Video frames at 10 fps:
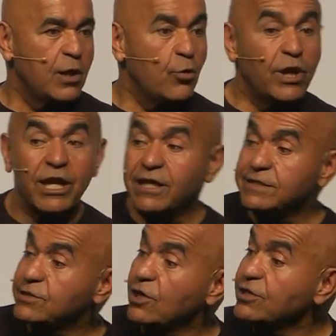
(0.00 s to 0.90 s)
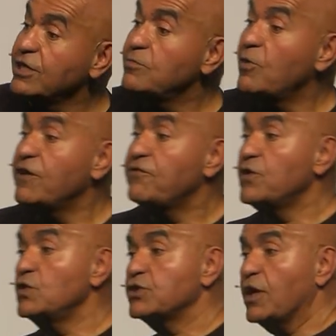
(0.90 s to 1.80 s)
When I started my
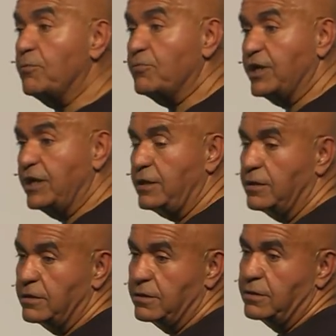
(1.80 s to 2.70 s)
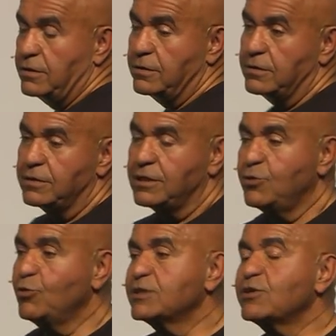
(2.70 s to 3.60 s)
first company, it
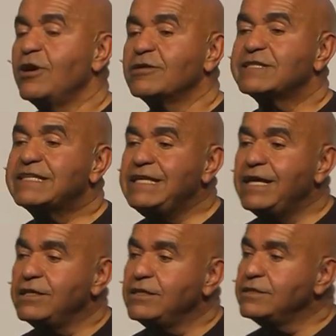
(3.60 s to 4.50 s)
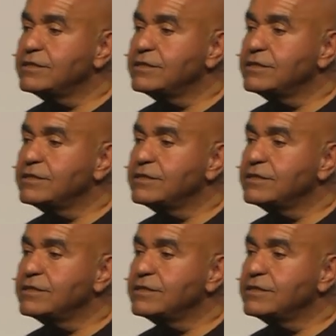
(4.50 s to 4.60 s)
was called CAE